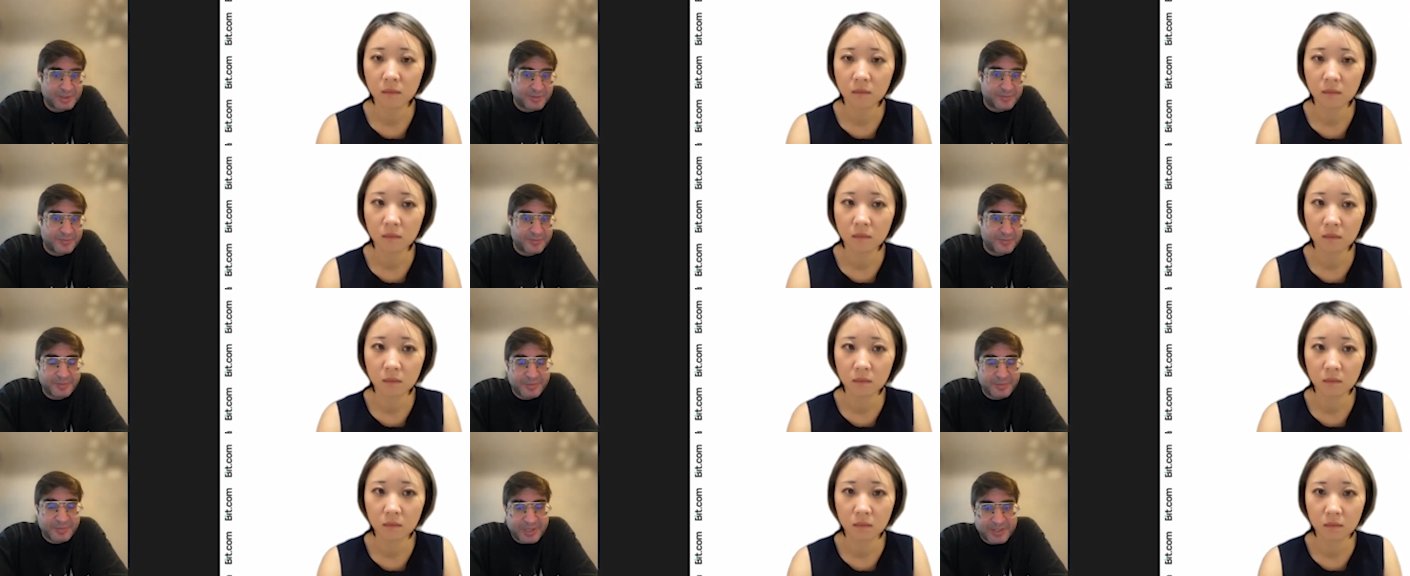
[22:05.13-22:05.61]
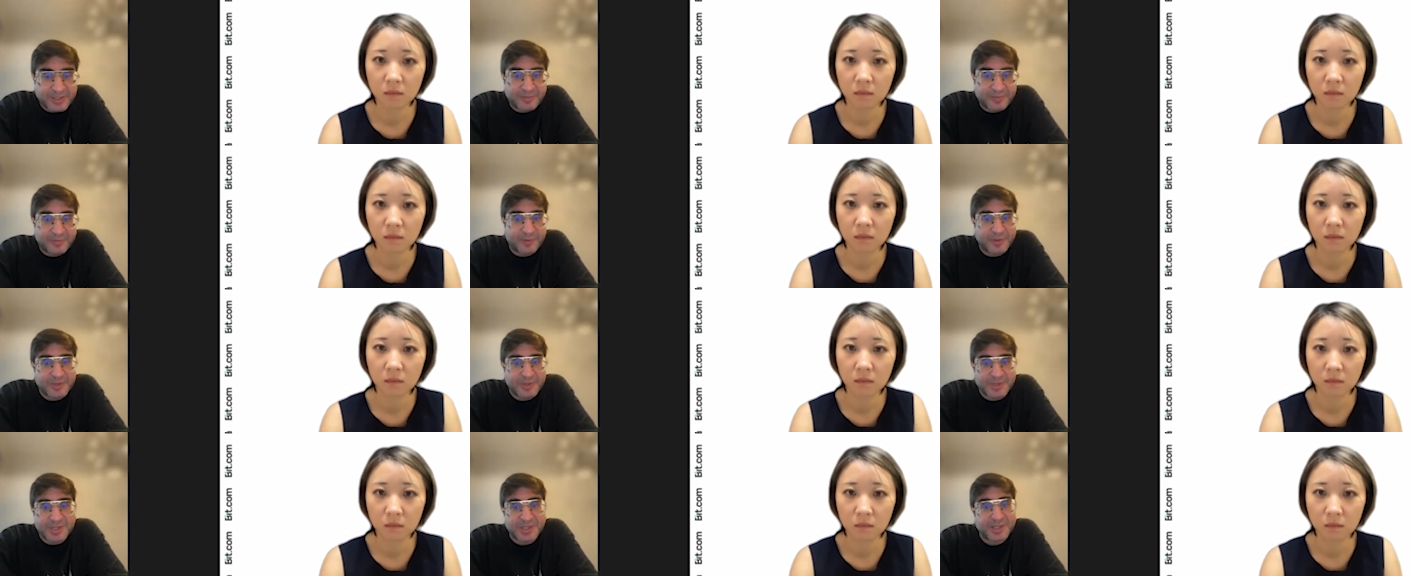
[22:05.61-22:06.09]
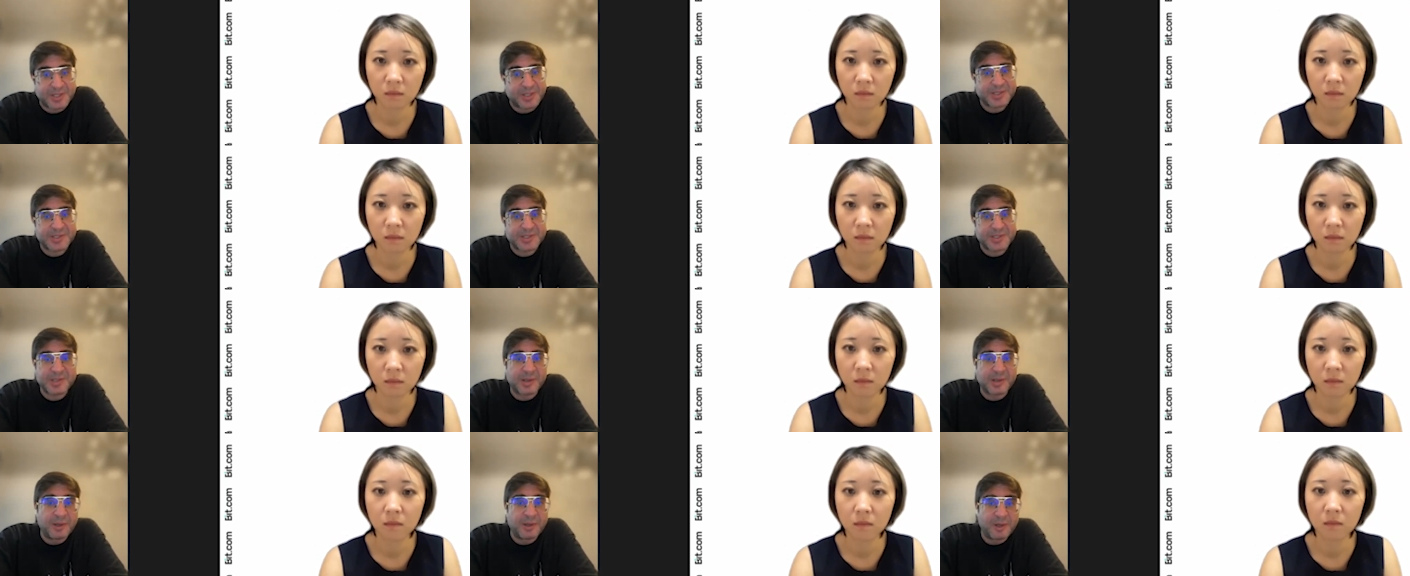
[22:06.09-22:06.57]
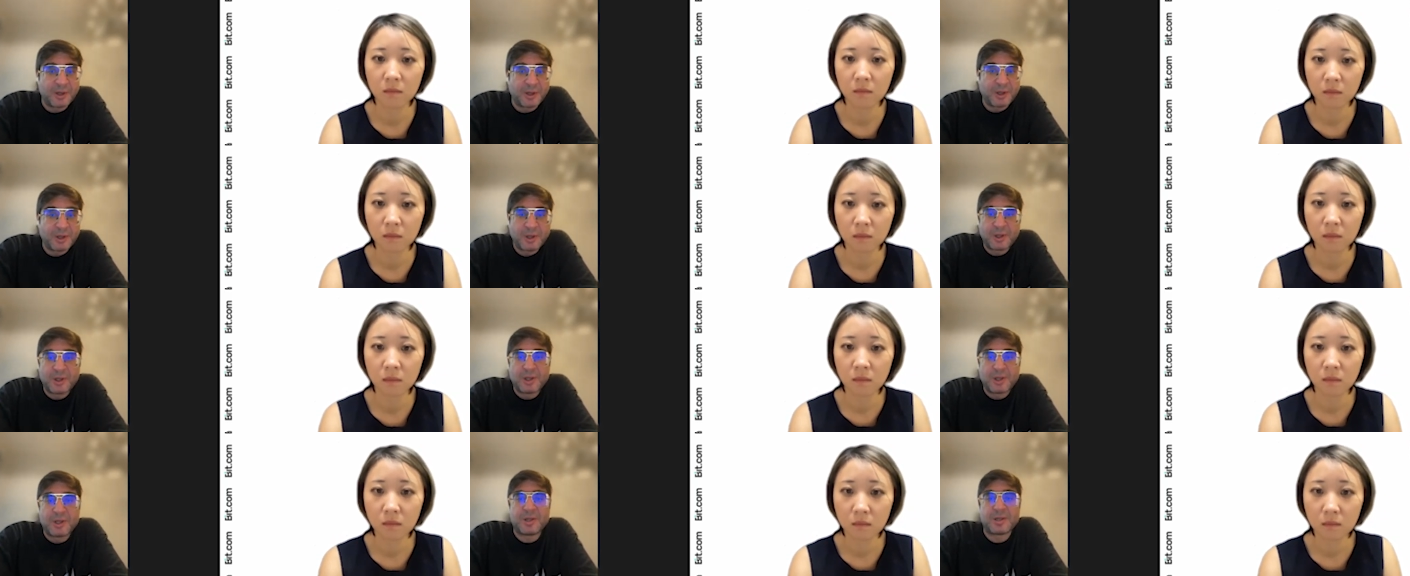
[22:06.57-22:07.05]
Speaker 1: different metaverses,
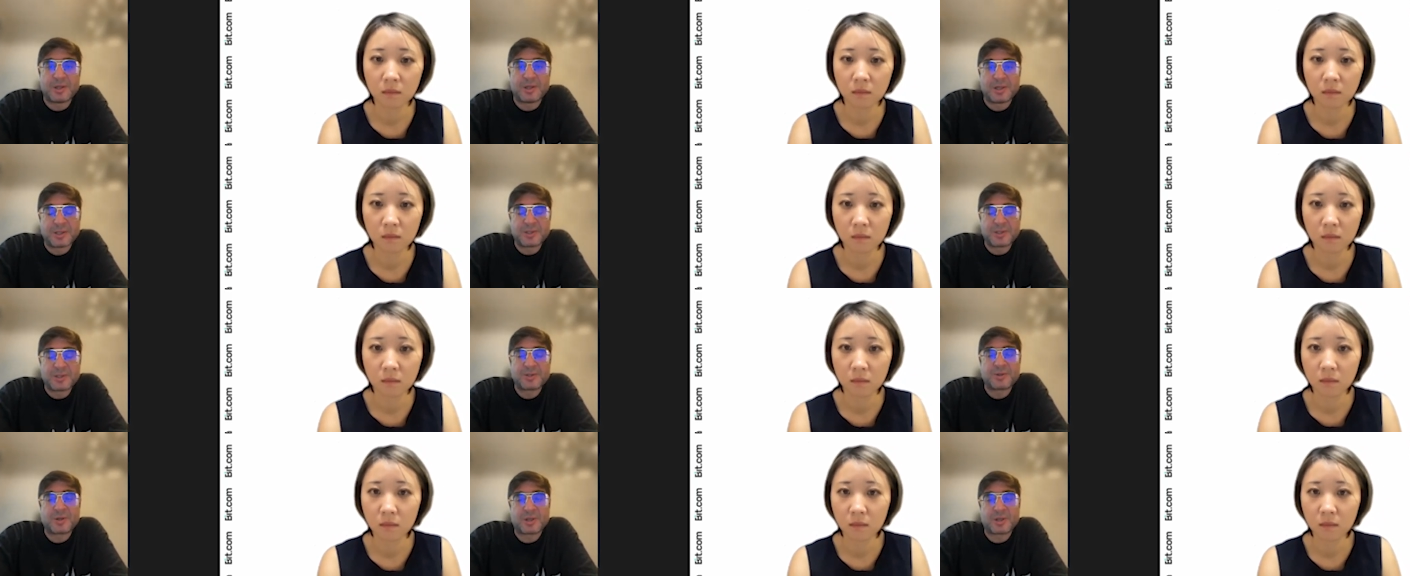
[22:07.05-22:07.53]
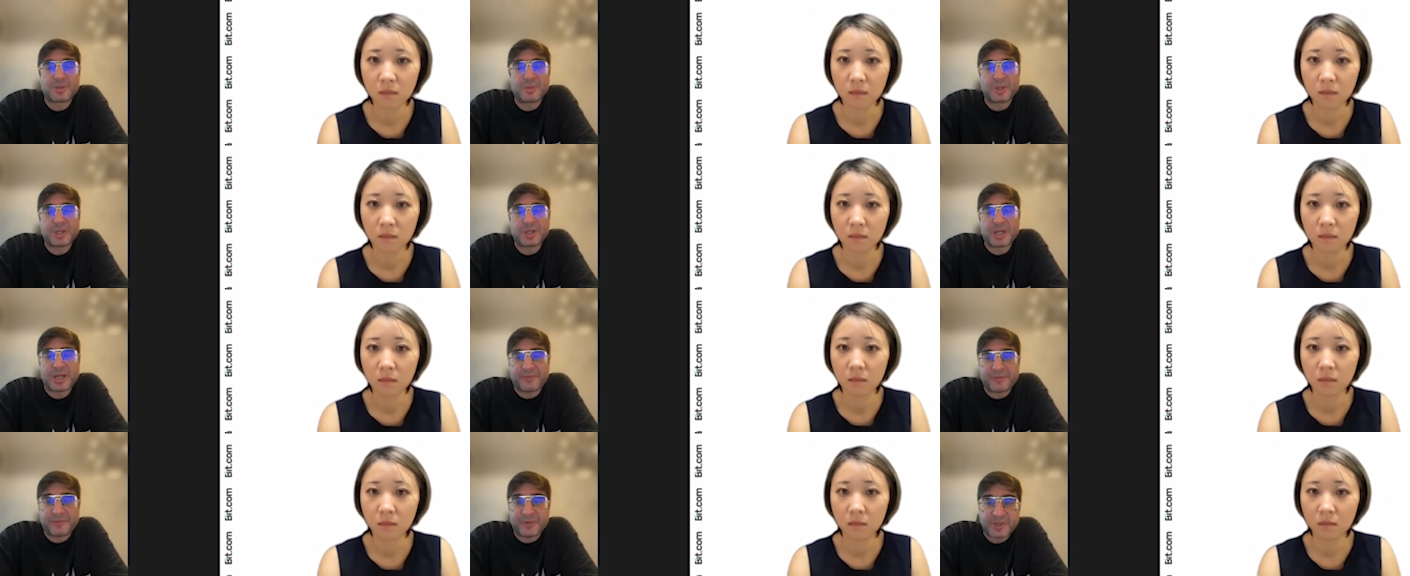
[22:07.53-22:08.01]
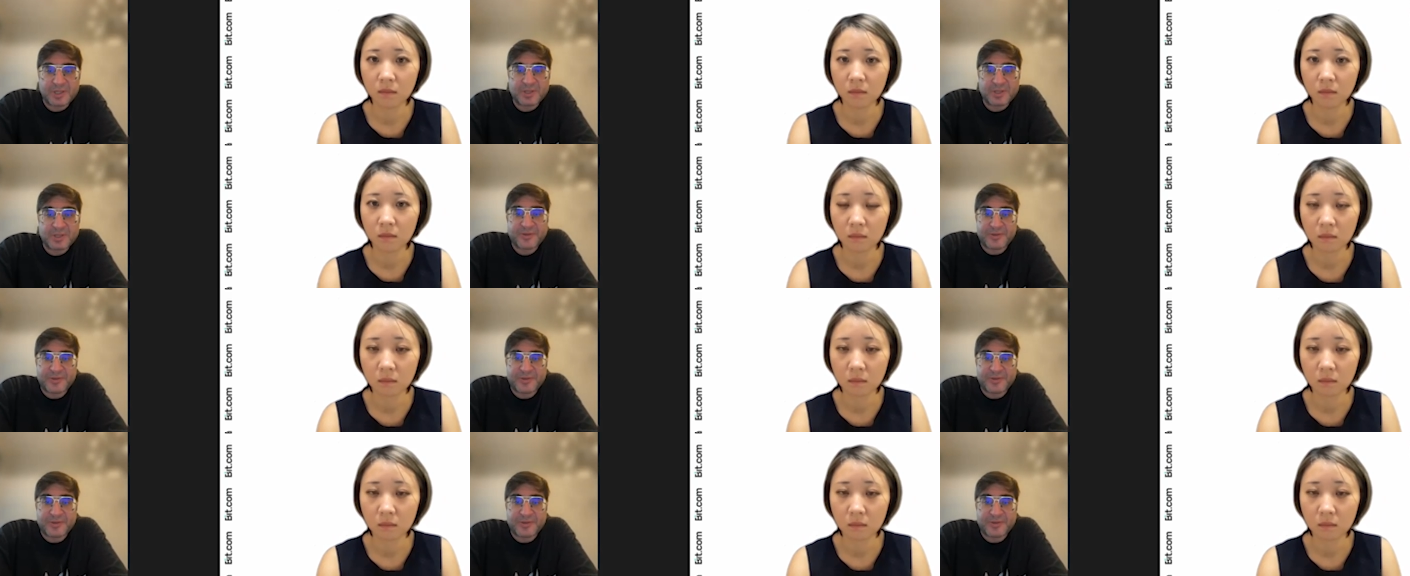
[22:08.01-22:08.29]
to talk about ethical